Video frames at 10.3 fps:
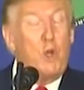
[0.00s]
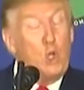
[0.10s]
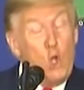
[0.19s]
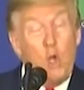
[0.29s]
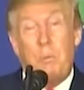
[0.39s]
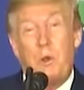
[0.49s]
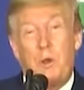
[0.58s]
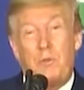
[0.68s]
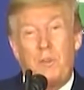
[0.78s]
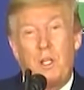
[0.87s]
for a long
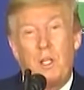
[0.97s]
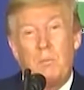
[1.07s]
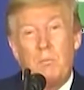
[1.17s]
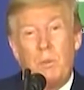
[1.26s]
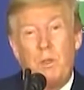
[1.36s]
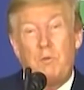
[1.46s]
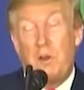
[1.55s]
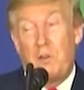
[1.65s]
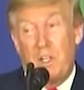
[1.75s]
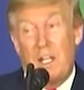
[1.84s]
period of time
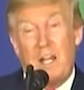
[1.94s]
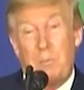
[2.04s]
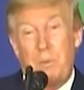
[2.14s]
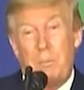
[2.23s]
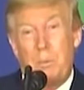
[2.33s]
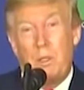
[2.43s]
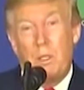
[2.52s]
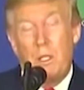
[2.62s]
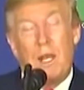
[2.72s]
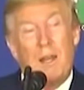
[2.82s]
in front of a lot of
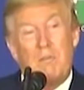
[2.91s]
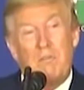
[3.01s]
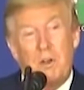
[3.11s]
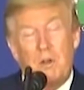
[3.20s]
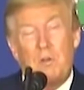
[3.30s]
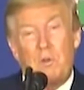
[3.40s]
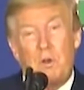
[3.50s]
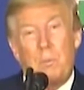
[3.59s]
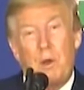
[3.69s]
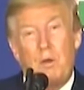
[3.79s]
people, and I had a very,
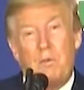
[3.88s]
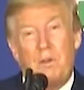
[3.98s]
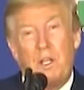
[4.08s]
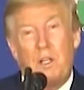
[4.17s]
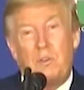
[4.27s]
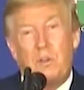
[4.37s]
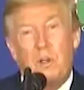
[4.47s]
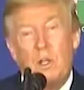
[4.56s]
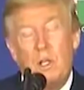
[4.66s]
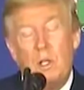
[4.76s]
very powerful
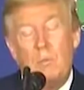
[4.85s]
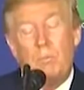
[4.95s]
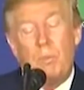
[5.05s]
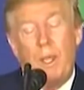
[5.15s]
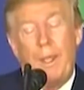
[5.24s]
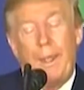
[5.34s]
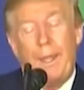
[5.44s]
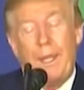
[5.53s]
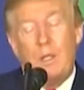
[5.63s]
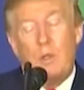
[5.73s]
answer.
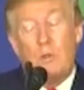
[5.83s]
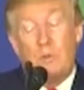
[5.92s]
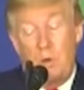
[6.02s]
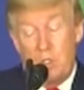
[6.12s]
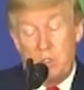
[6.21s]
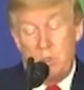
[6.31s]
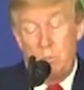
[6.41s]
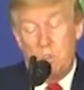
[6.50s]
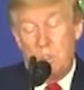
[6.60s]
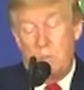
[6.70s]
And as far
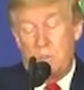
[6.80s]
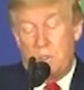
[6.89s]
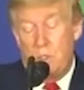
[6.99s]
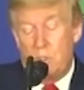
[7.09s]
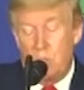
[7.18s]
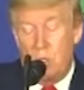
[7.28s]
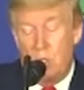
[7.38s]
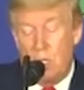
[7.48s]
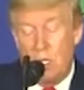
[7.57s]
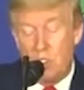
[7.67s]
as Muslims are
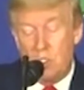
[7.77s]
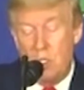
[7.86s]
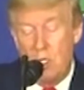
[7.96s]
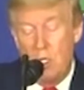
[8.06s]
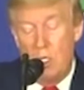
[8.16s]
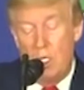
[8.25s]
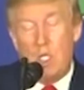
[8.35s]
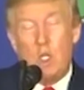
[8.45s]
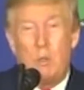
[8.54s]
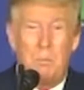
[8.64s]
concerned, as
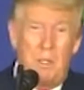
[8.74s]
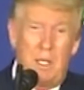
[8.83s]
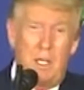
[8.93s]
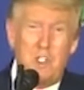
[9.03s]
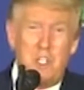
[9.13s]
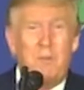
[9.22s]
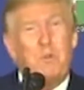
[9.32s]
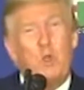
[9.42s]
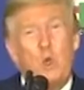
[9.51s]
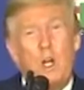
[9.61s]
he told me, I guess they
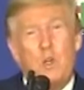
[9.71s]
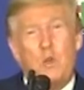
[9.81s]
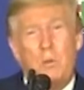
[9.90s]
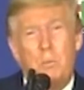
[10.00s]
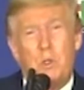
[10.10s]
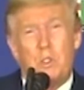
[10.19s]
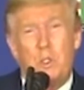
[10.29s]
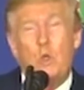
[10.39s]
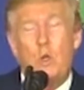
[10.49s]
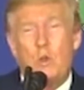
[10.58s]
have 200,
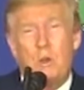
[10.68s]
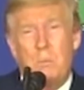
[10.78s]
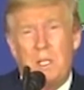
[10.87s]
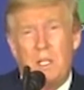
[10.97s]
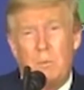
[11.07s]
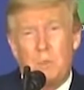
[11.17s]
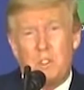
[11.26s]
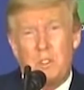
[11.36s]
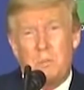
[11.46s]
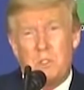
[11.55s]
200 million
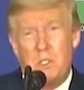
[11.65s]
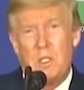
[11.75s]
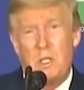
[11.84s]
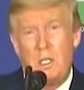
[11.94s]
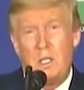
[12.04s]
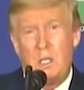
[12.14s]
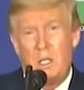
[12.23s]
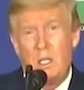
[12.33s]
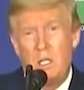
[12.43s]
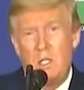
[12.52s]
Muslims in
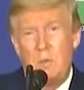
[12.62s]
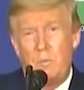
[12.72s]
India.